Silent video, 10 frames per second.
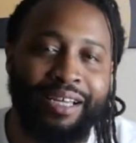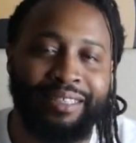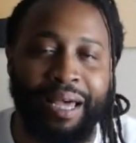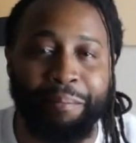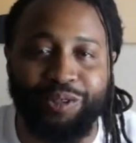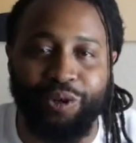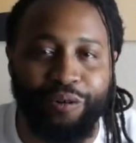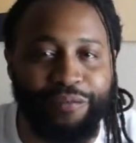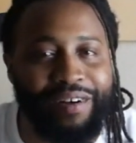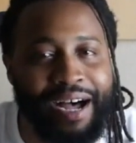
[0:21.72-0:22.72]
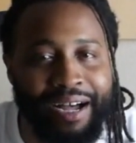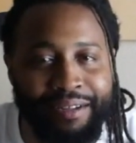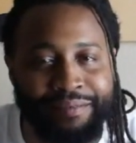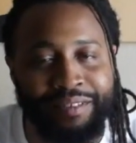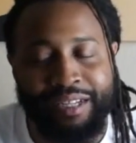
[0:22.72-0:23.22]
It's episode
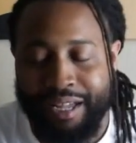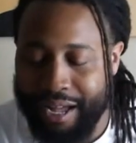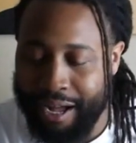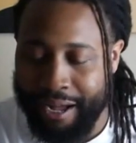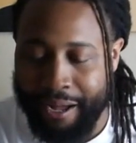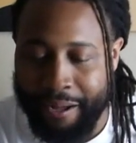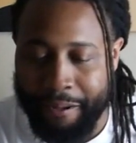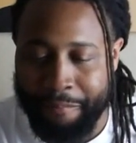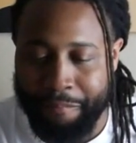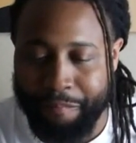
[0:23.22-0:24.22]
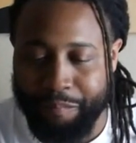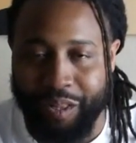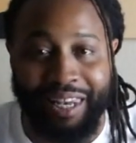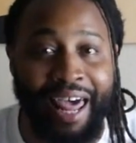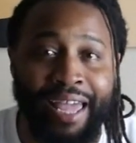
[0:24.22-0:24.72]
5.
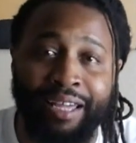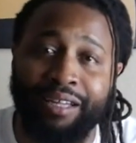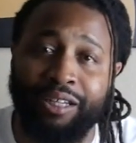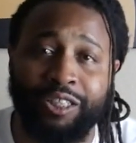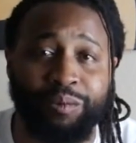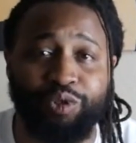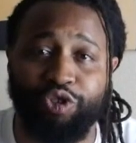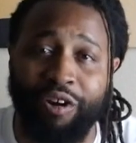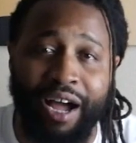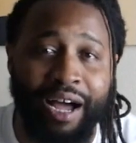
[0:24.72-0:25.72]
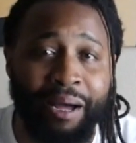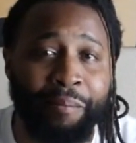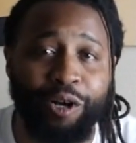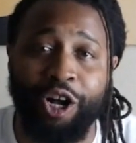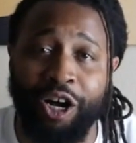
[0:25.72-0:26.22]
Like,
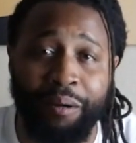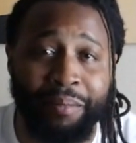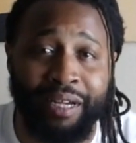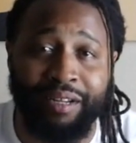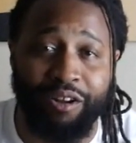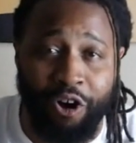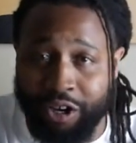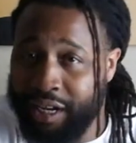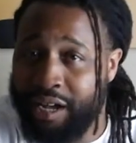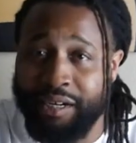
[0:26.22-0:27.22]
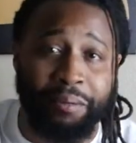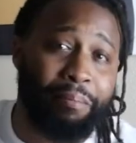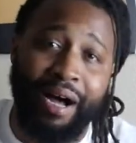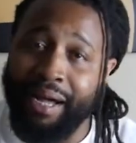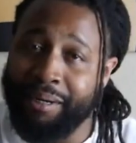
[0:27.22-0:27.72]
subscribe, comment, all down at the
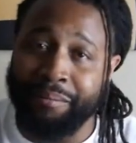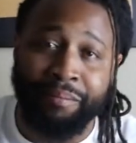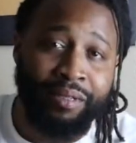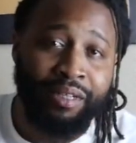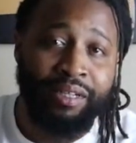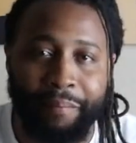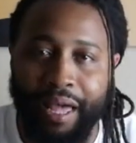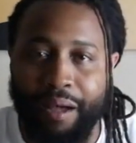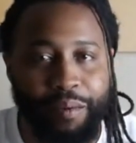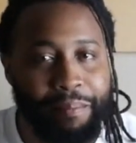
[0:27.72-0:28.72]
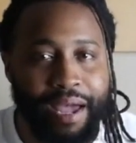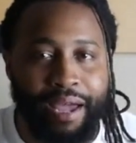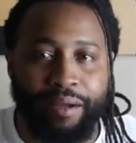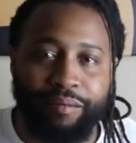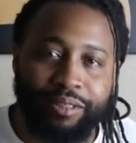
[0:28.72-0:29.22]
bottom. Yeah, we
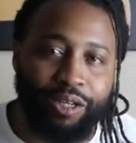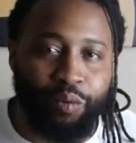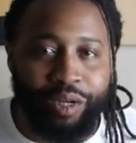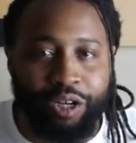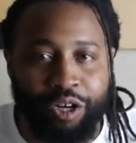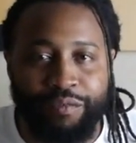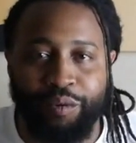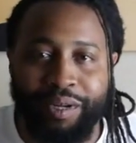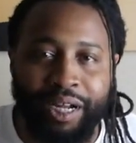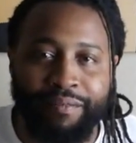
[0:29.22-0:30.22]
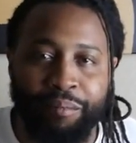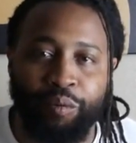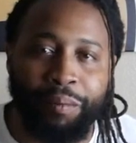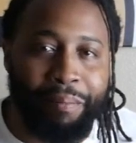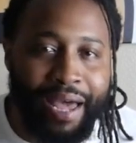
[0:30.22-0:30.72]
back. Took a week off or whatever, but
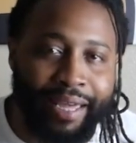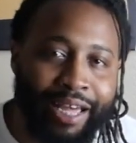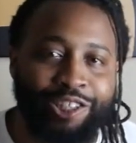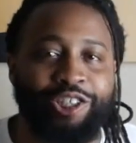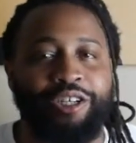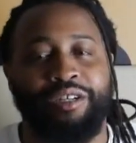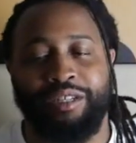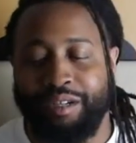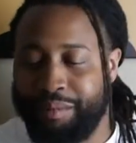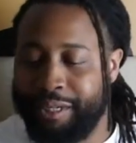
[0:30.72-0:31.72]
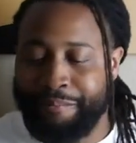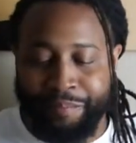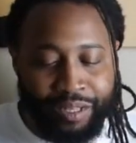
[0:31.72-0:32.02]
we back at y'all. You know what I mean?